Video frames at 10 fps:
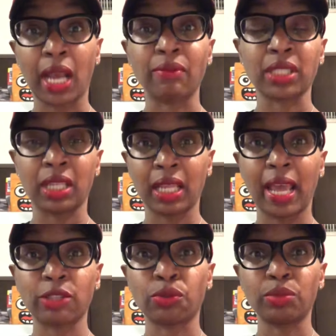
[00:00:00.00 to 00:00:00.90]
I was in the
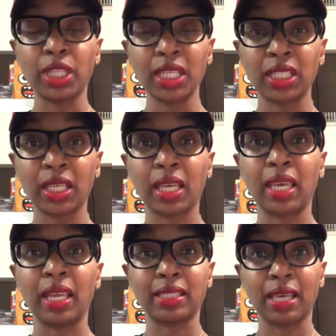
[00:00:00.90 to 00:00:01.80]
classroom teaching
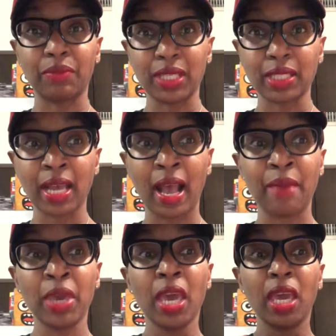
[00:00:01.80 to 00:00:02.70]
again, except this time